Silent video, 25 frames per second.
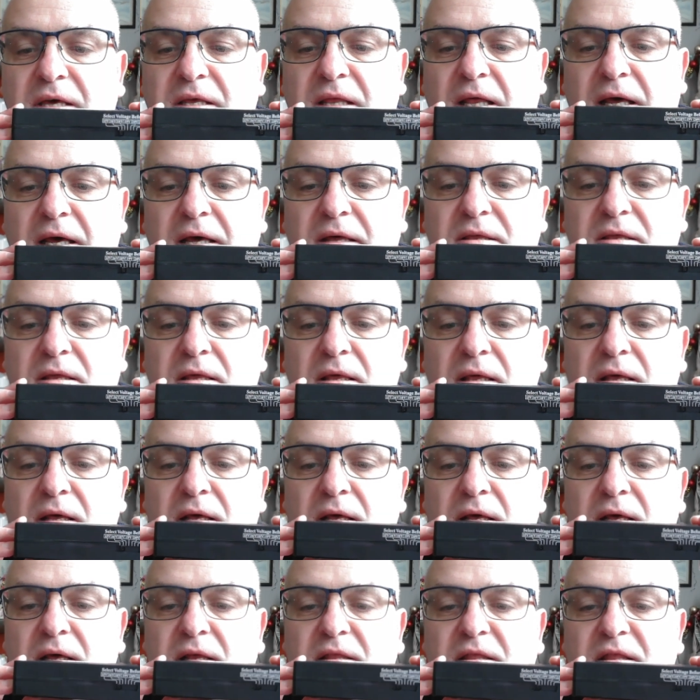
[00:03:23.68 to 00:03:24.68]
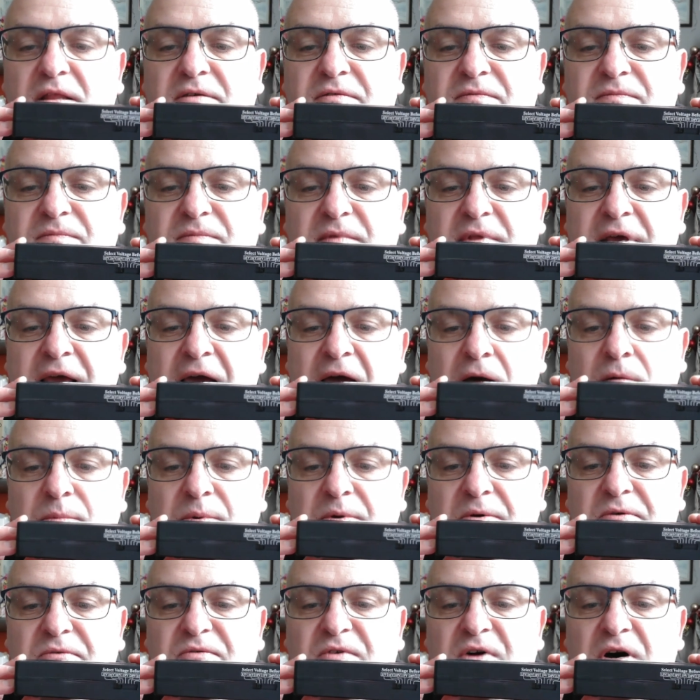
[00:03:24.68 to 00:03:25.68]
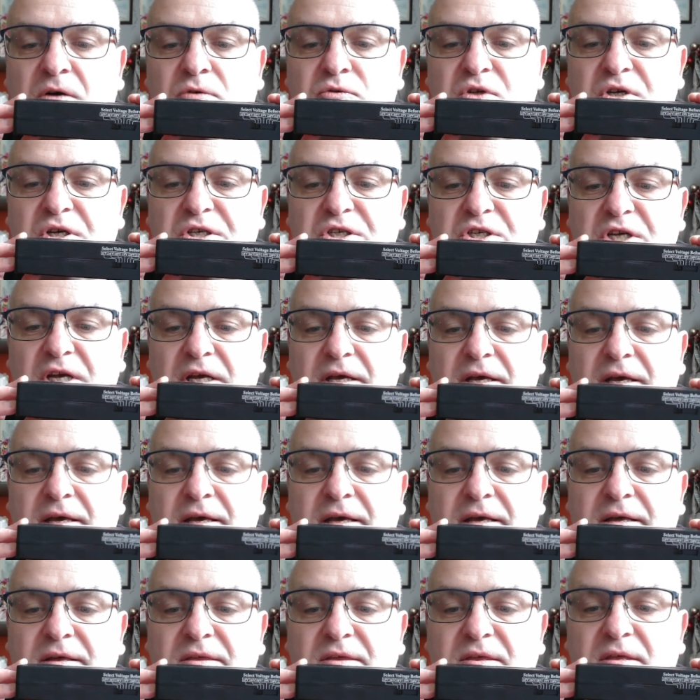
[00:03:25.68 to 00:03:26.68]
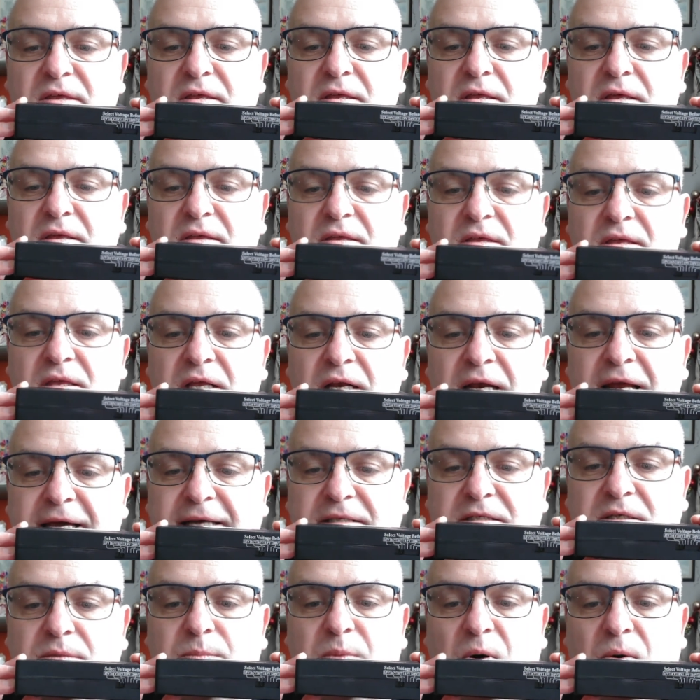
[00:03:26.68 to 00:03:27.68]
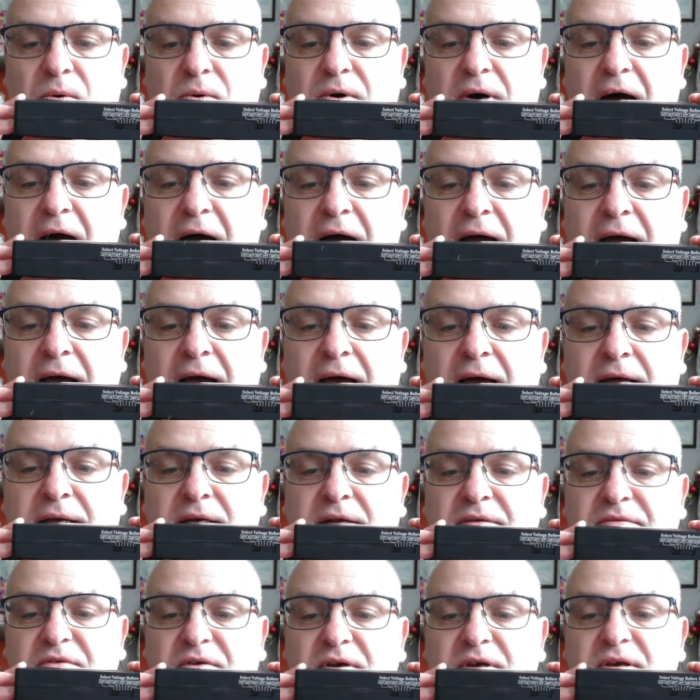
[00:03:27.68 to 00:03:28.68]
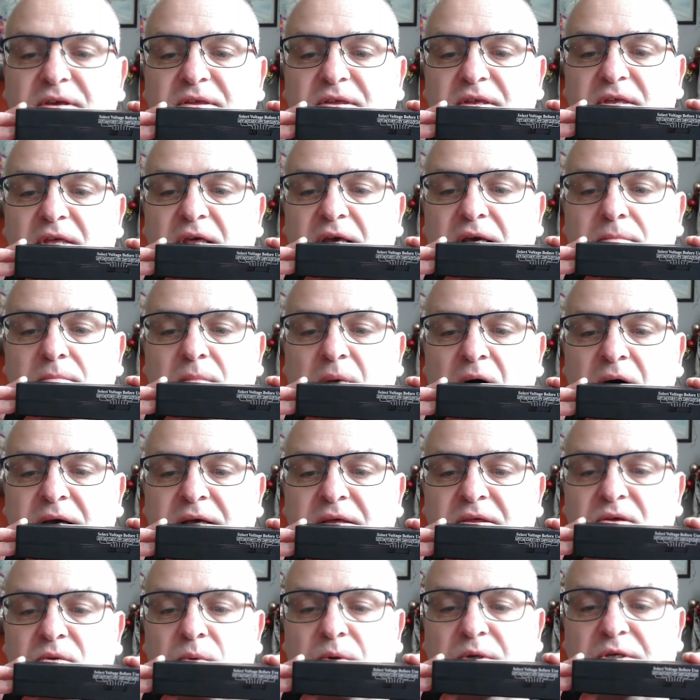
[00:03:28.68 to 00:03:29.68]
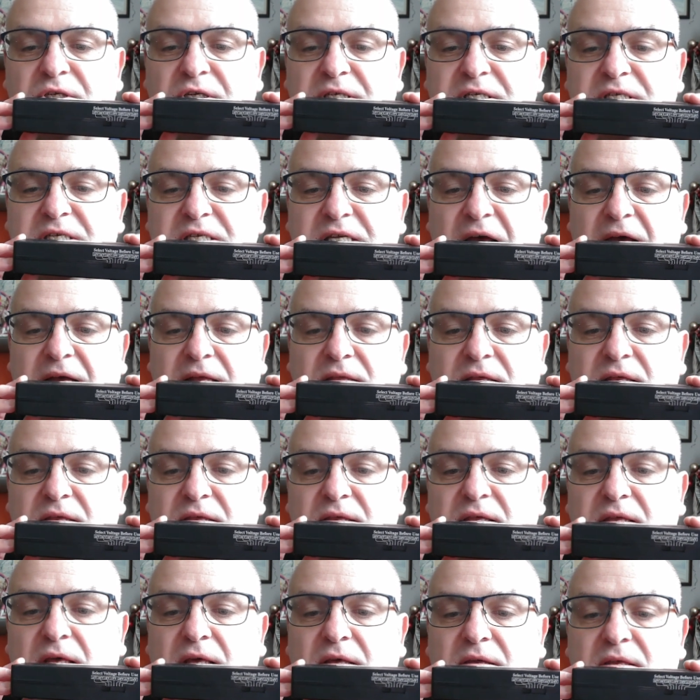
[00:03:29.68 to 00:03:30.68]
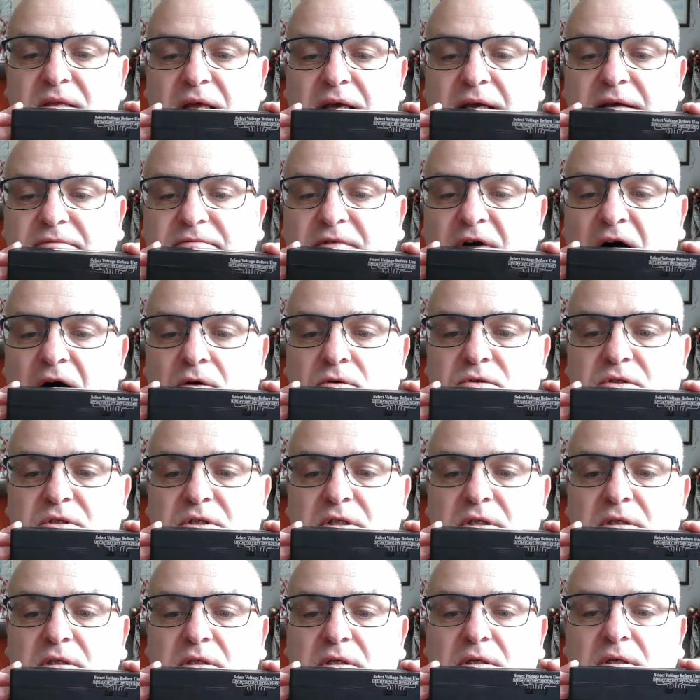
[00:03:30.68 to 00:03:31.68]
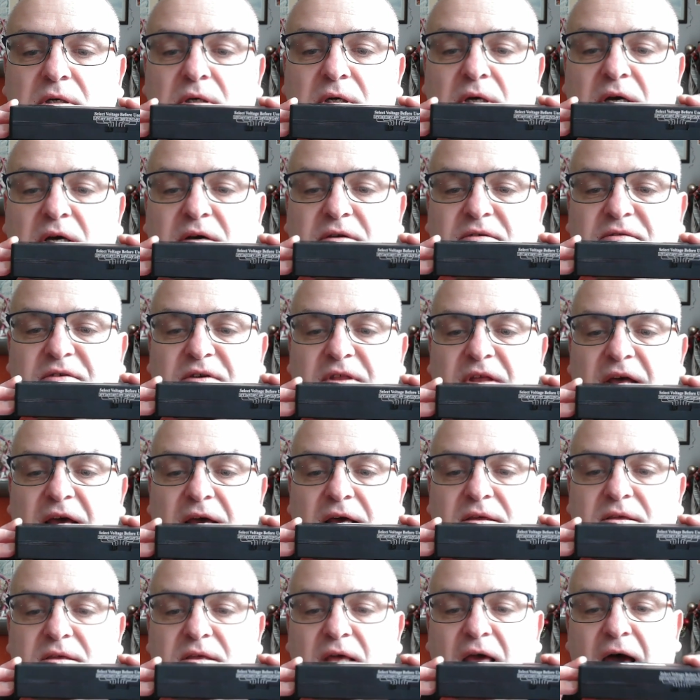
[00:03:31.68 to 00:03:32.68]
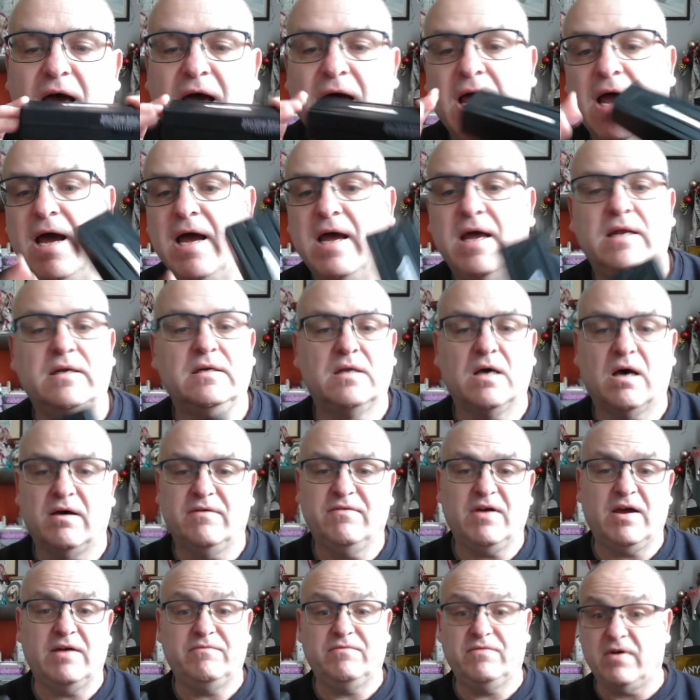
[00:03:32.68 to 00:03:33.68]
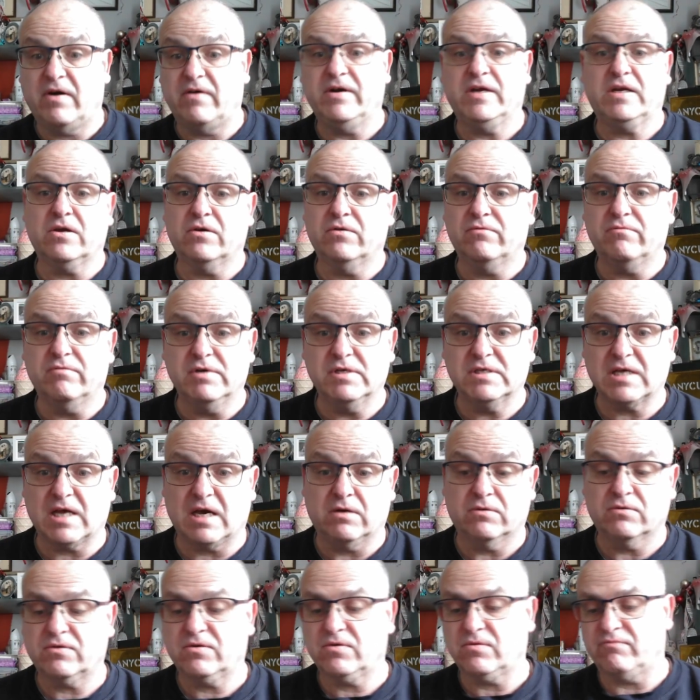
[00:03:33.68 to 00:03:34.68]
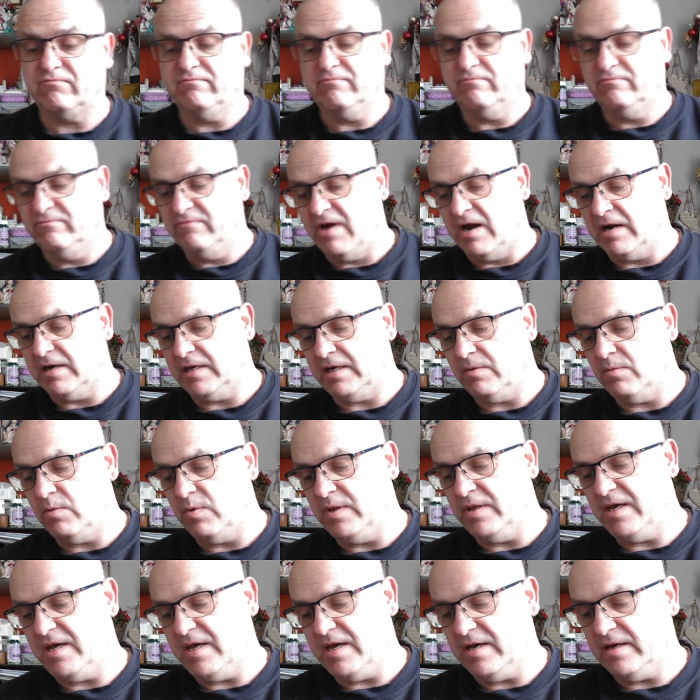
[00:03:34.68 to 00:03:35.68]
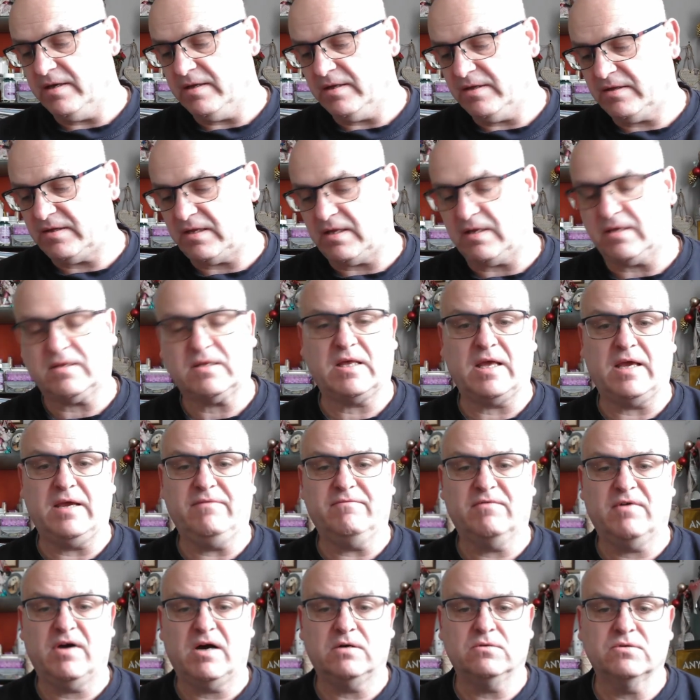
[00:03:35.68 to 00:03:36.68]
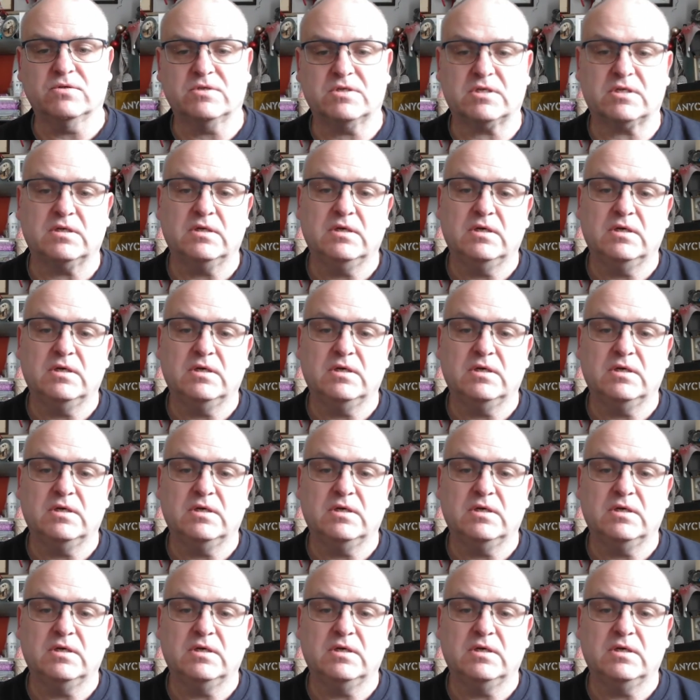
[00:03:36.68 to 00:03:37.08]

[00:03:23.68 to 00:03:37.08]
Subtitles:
this, the output voltage is selectable, and if you can see, my switch is set to 16 volts for this, and I've had very good results running with it at 16 volts.